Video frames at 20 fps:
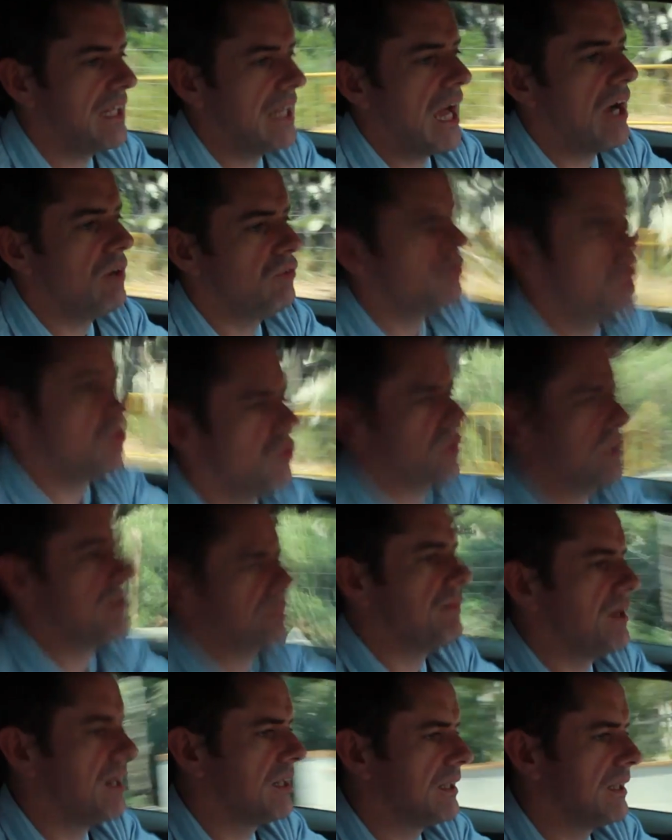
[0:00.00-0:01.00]
the
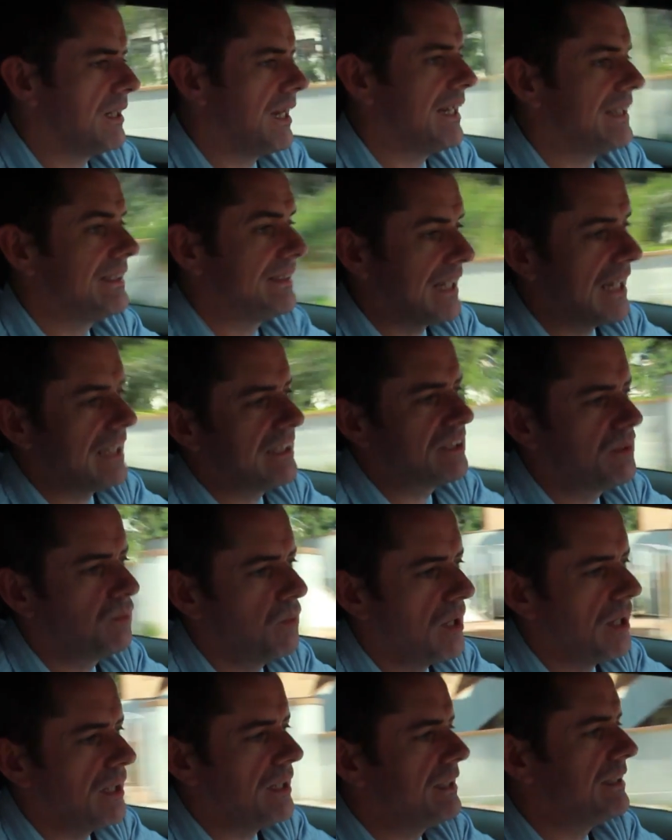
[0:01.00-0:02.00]
outgoing model, and that's
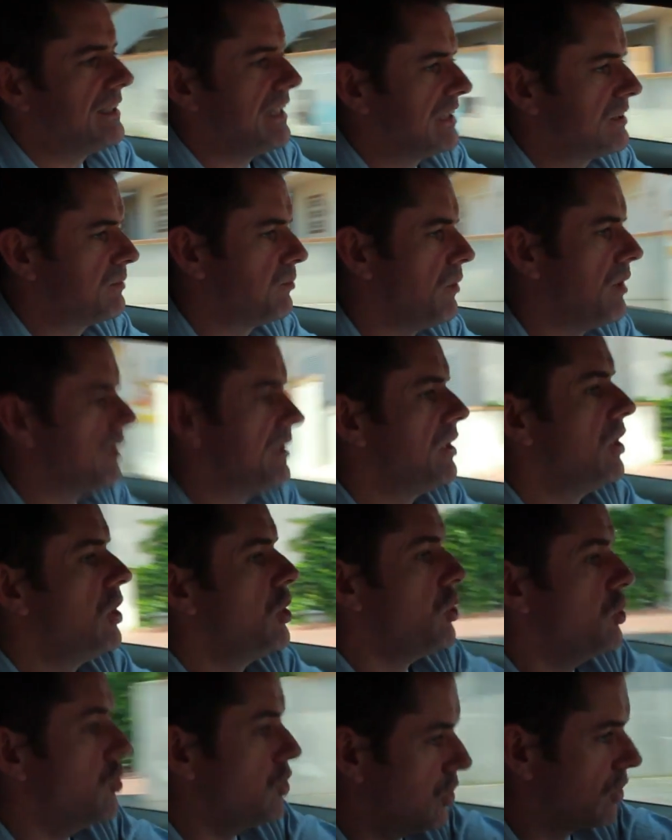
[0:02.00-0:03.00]
why this one
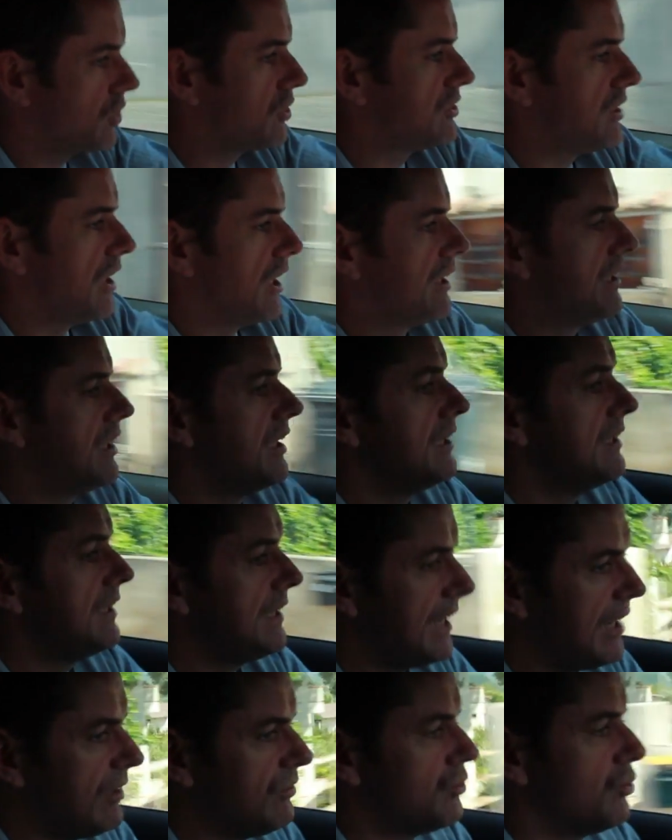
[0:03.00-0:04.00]
looks like
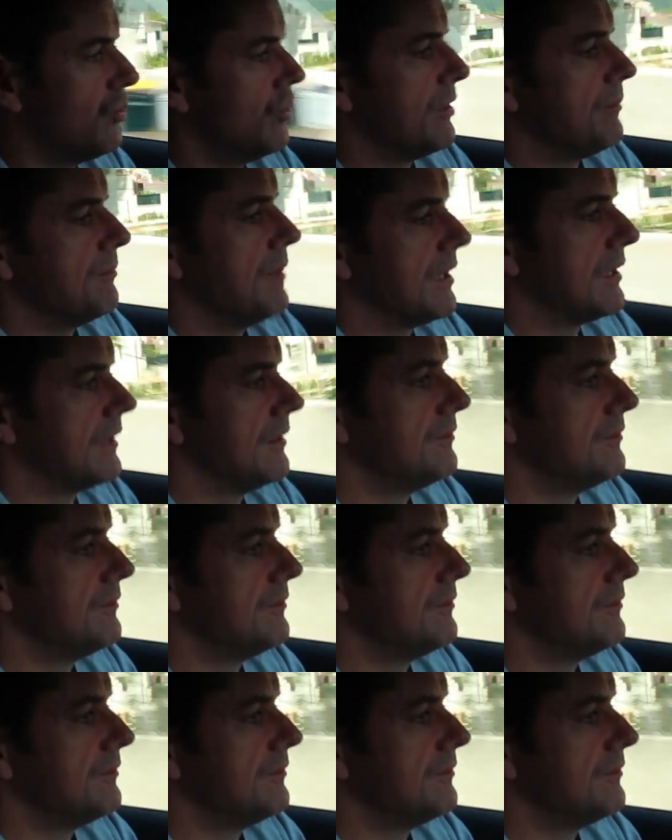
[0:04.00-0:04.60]
the outgoing model.